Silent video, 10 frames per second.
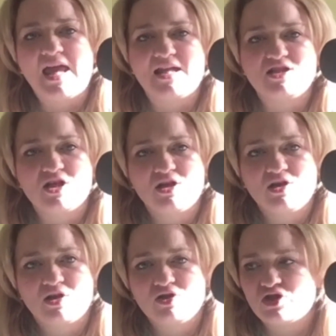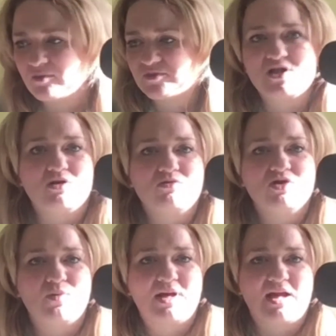it jumps you
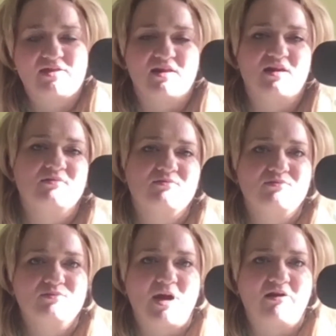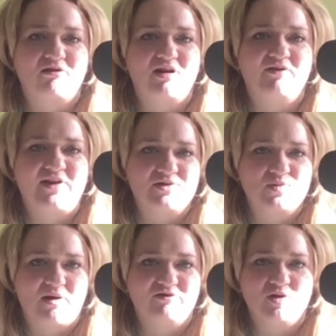to another paragraph
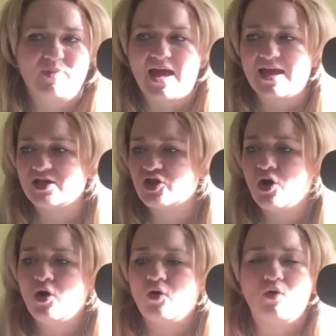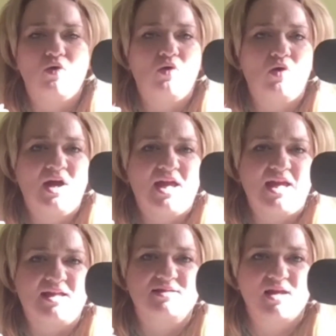elsewhere on the page, or
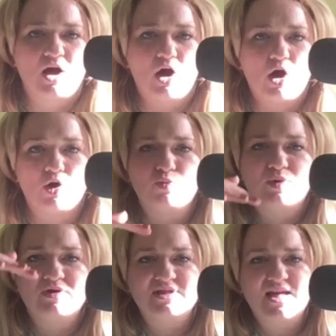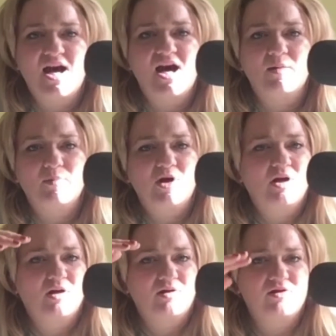it opens up
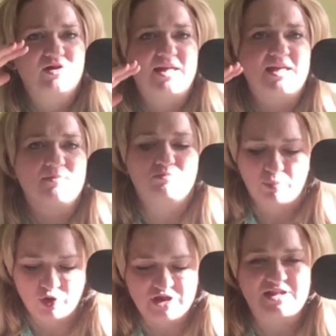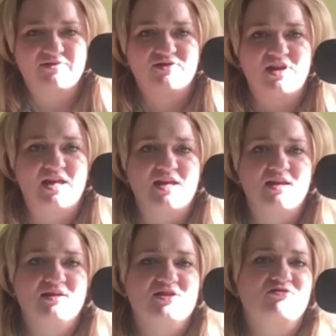the body of
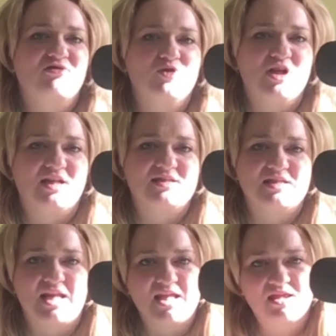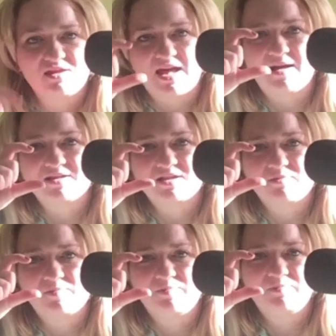the description underneath that
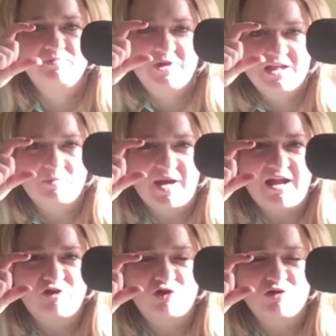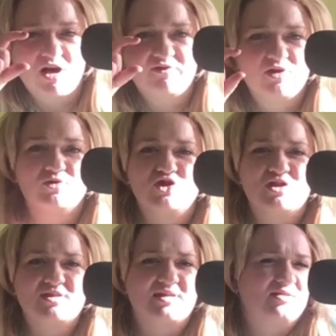little paragraph that was
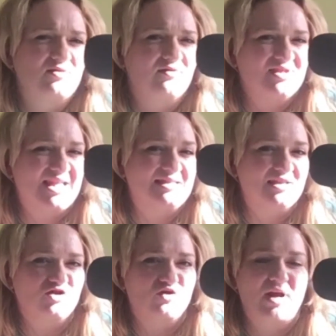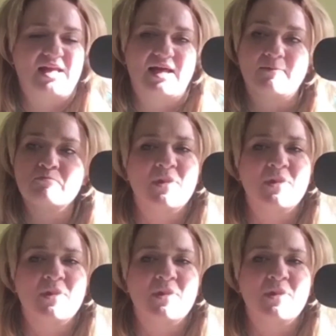just the sort of teaser trailer.